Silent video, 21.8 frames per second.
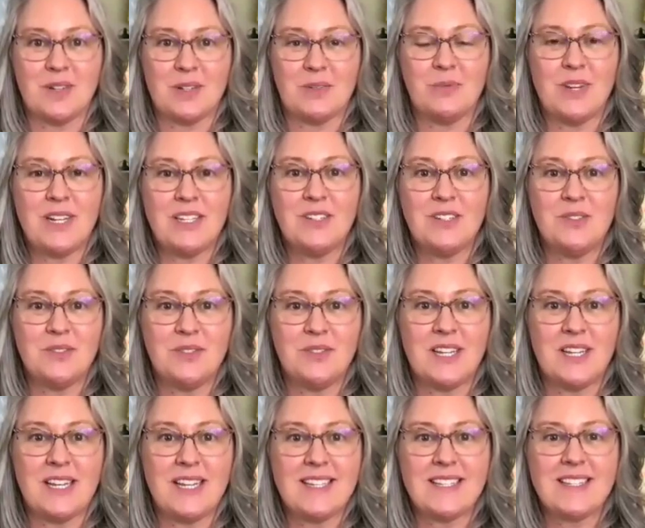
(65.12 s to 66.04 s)
When we do
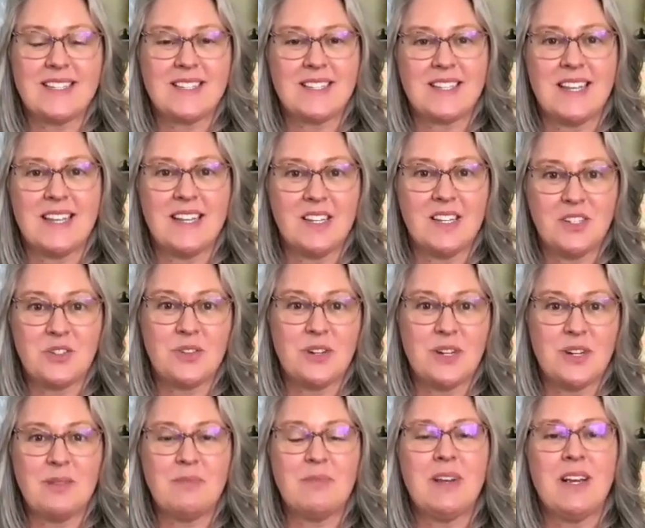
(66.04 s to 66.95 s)
this in a
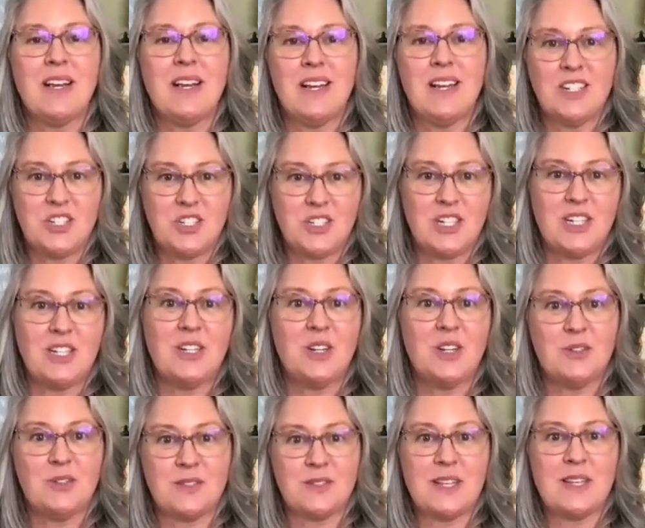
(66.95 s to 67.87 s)
dream, she
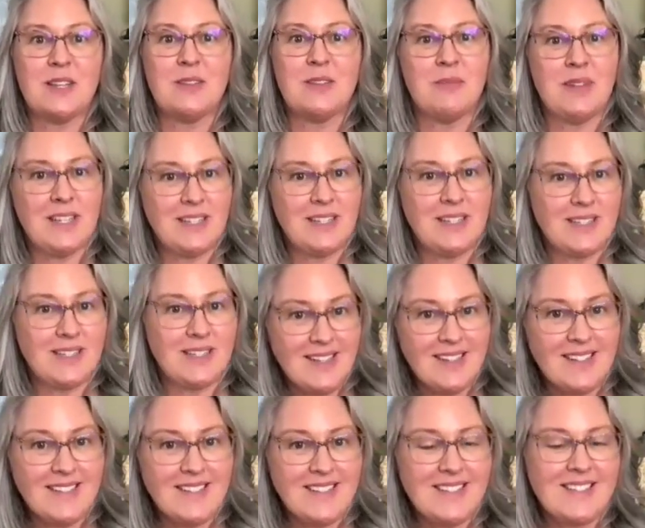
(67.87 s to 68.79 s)
knows it means
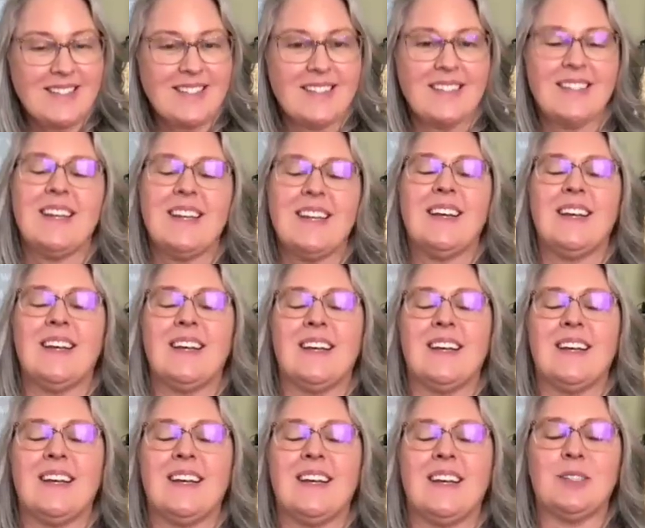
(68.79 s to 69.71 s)
this.
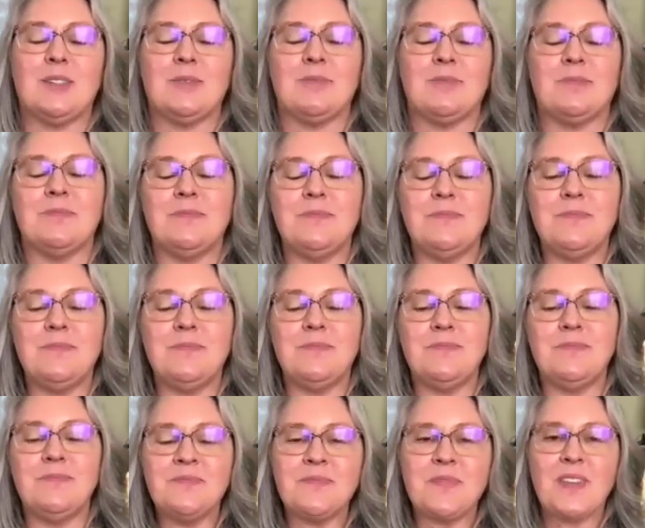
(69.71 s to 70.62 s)
Um,
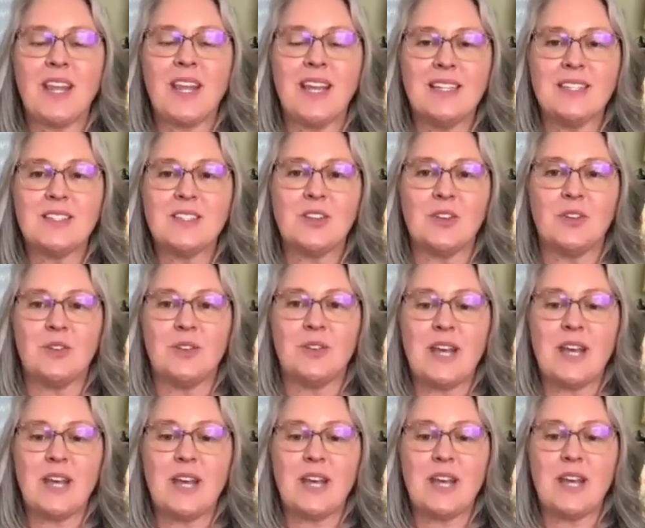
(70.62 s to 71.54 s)
and so
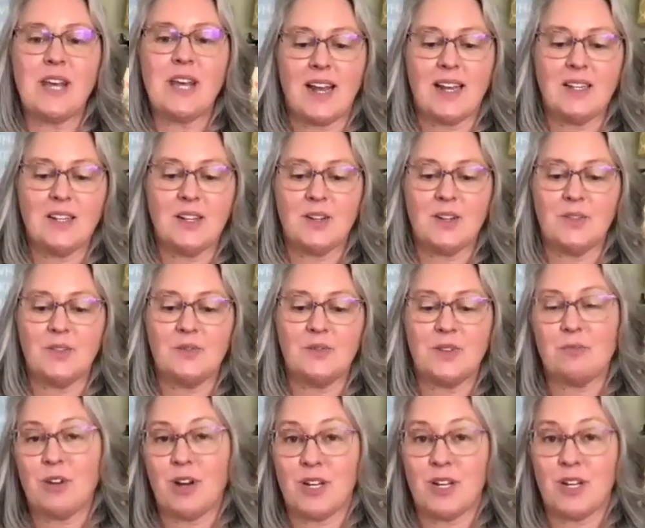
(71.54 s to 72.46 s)
that's kind of
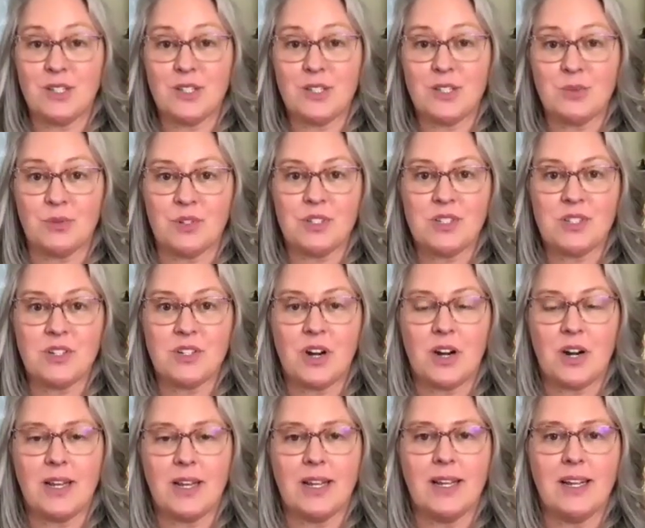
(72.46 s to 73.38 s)
the process we're
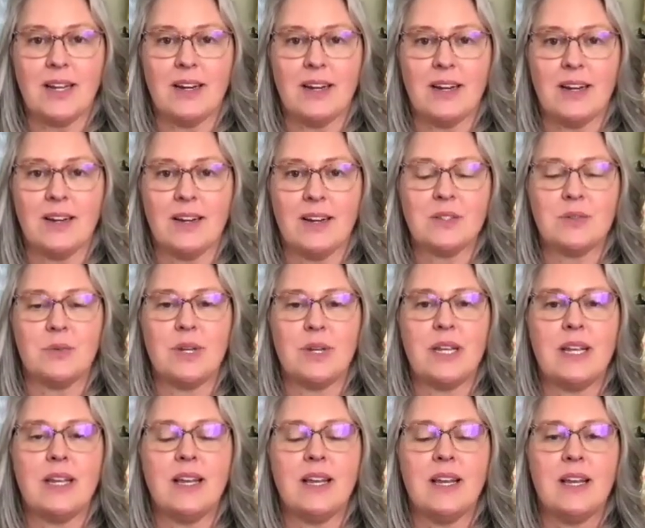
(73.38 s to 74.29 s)
starting here as
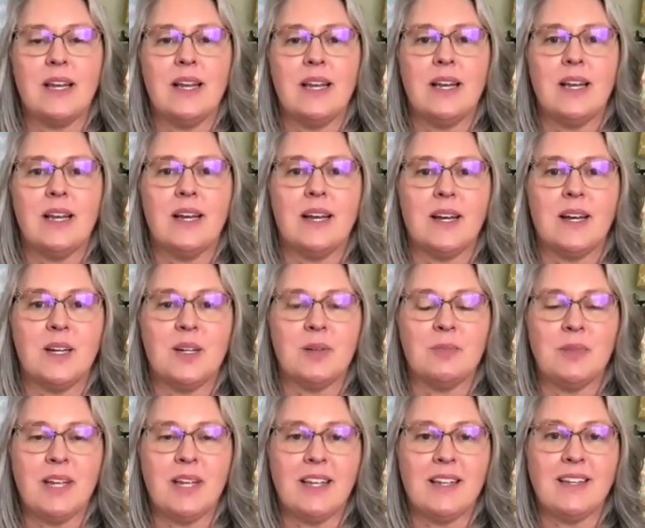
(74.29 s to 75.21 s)
we
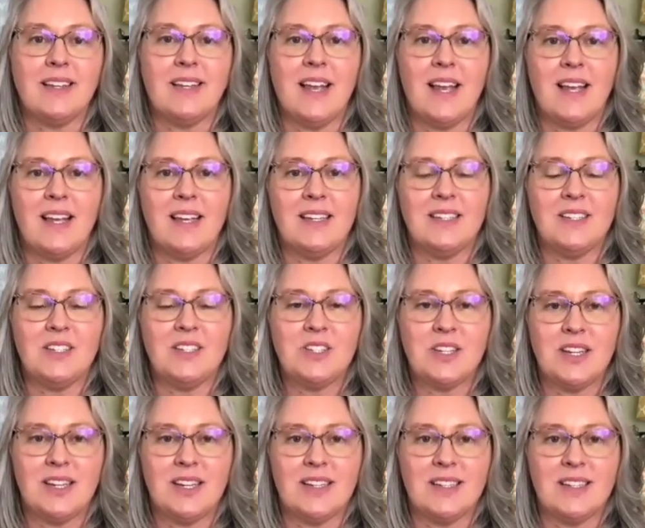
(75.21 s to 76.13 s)
engage
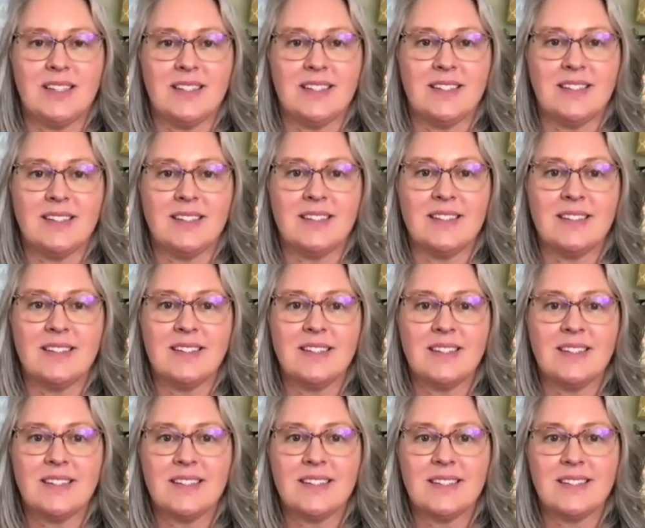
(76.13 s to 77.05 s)
in
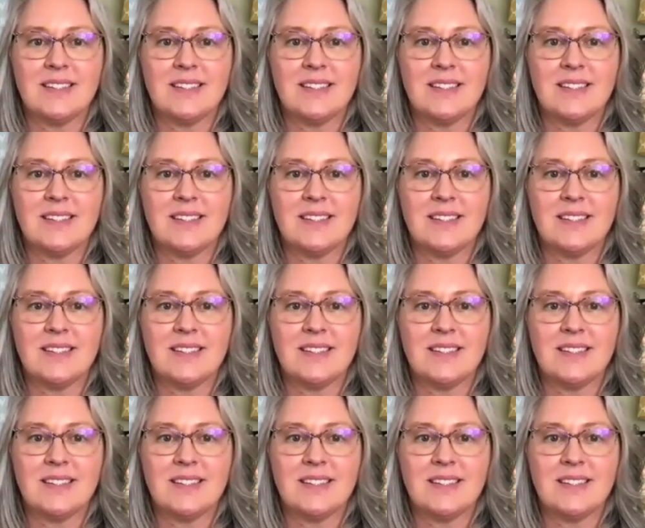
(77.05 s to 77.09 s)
